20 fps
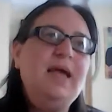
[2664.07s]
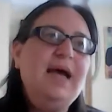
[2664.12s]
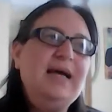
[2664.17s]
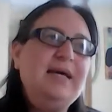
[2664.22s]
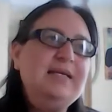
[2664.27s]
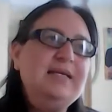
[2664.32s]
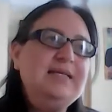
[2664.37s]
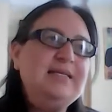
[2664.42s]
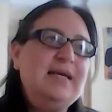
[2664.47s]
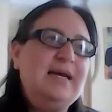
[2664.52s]

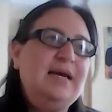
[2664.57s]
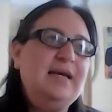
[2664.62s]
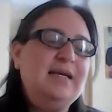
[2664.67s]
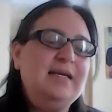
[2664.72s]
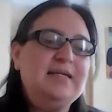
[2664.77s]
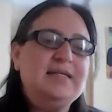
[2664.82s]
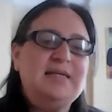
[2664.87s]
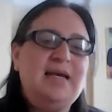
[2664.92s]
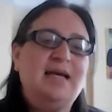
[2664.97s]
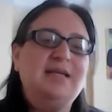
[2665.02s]
as an
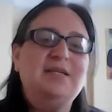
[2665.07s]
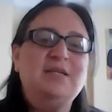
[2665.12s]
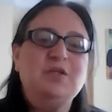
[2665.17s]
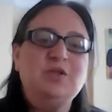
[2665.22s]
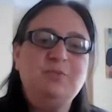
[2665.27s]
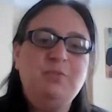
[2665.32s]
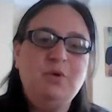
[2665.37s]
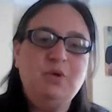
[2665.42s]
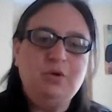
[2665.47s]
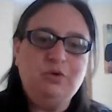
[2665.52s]
anxiety
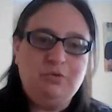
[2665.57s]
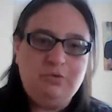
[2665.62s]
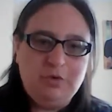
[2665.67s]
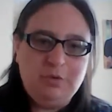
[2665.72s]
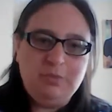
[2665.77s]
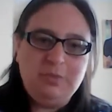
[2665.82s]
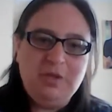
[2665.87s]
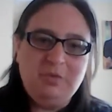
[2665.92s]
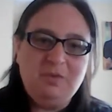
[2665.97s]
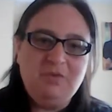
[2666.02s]
support
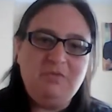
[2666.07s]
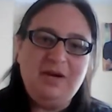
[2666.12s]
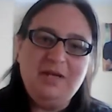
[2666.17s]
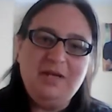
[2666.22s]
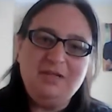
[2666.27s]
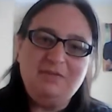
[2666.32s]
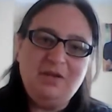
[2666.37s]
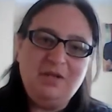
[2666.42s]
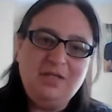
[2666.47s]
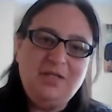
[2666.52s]
group that we run
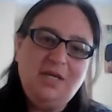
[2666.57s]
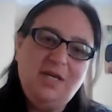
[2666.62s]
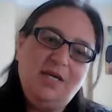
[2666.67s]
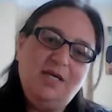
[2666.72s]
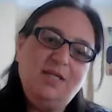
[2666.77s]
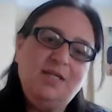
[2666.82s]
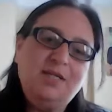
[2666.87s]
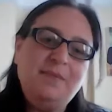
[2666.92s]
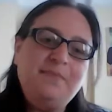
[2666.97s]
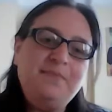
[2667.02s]
as
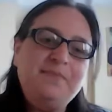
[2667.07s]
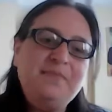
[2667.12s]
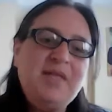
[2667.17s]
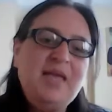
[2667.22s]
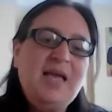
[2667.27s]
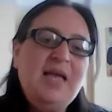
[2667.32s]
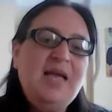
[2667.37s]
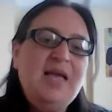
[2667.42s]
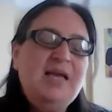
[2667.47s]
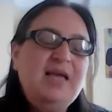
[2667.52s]
volunteers.
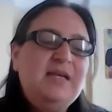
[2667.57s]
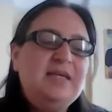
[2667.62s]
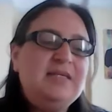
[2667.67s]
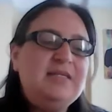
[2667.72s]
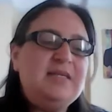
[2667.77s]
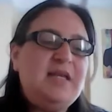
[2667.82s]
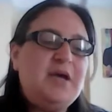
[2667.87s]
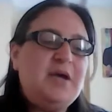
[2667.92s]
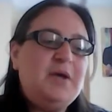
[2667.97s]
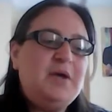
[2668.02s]

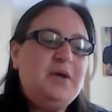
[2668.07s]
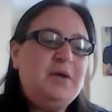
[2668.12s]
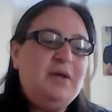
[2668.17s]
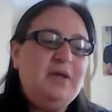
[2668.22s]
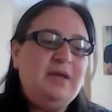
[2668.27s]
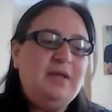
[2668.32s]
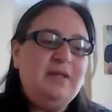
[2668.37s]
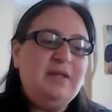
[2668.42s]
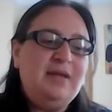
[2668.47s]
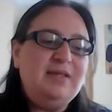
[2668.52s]

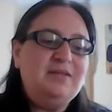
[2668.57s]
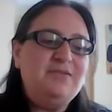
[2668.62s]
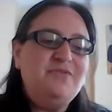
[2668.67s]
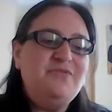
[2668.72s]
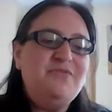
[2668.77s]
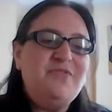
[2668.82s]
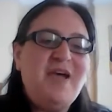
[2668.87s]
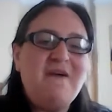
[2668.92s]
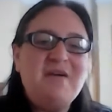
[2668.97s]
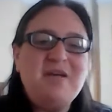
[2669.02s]
So that's
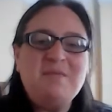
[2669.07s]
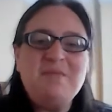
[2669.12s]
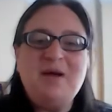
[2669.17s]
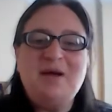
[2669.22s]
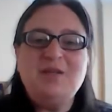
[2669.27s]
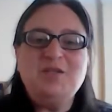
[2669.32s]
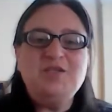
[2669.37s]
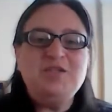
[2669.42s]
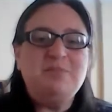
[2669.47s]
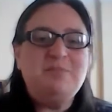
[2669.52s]
very
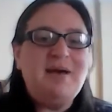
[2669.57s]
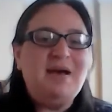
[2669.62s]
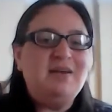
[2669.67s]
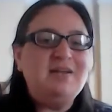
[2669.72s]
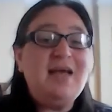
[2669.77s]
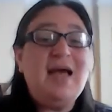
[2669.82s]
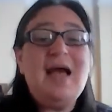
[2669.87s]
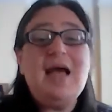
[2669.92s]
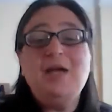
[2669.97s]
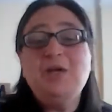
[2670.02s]
much
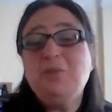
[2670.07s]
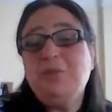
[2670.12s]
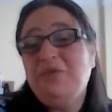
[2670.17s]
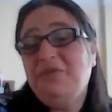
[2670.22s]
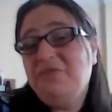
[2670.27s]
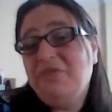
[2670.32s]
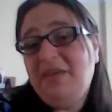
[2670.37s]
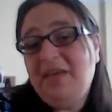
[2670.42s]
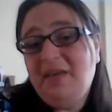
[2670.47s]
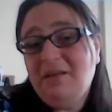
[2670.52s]
about how do we
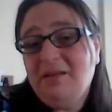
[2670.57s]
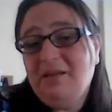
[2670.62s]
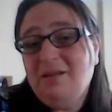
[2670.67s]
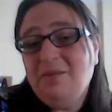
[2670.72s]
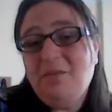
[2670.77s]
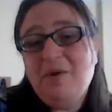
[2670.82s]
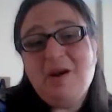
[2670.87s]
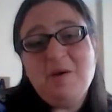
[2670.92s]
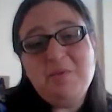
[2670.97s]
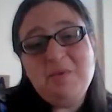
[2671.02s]

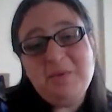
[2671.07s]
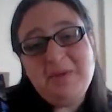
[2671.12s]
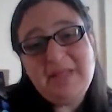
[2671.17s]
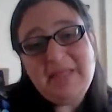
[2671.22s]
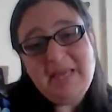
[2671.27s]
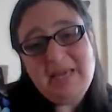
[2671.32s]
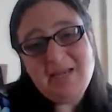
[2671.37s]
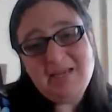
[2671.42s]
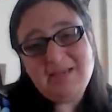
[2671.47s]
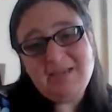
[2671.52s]
feel, where are we with
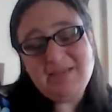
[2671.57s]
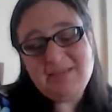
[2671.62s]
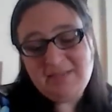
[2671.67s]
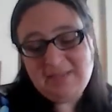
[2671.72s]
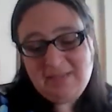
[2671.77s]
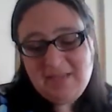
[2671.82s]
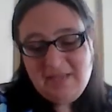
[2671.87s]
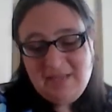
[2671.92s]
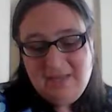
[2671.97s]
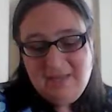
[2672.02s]

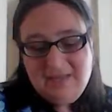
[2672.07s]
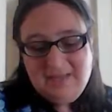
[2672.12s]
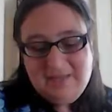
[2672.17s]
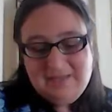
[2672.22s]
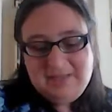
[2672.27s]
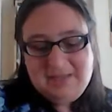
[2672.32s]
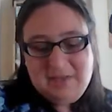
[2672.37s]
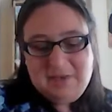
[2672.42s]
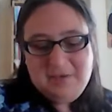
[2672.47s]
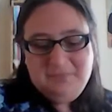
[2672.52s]
things.
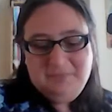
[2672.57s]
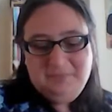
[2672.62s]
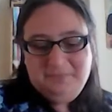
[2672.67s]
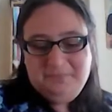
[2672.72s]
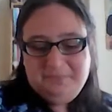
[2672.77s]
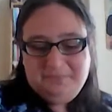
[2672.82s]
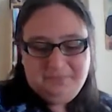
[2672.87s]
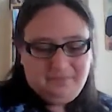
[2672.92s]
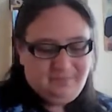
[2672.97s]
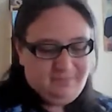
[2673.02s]
So
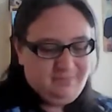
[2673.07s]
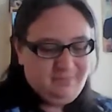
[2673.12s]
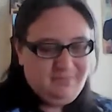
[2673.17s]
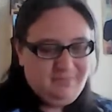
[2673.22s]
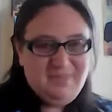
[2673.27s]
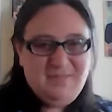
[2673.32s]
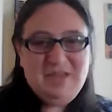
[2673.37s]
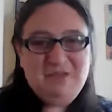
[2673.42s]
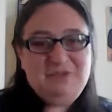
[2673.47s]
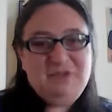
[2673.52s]

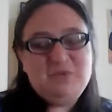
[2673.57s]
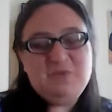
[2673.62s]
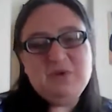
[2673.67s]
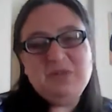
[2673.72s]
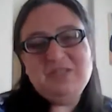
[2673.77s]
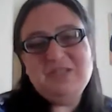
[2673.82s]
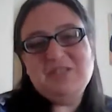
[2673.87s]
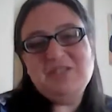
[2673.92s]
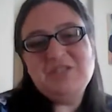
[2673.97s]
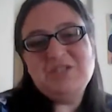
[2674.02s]
if you
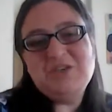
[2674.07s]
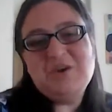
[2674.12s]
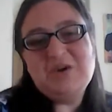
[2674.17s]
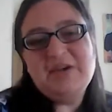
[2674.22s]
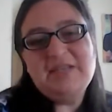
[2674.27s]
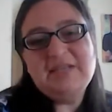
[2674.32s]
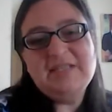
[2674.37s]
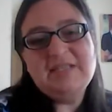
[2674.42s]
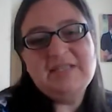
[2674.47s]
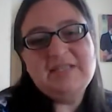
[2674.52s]
wanted to
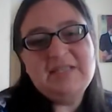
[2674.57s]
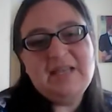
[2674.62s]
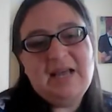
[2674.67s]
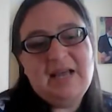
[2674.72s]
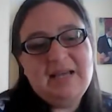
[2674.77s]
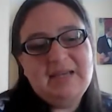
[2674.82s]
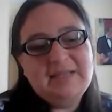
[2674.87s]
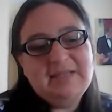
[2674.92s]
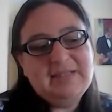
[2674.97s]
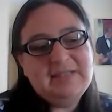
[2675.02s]
join us
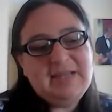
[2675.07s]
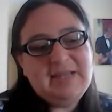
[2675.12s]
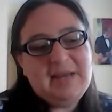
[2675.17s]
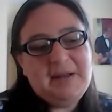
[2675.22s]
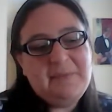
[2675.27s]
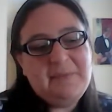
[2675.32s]
and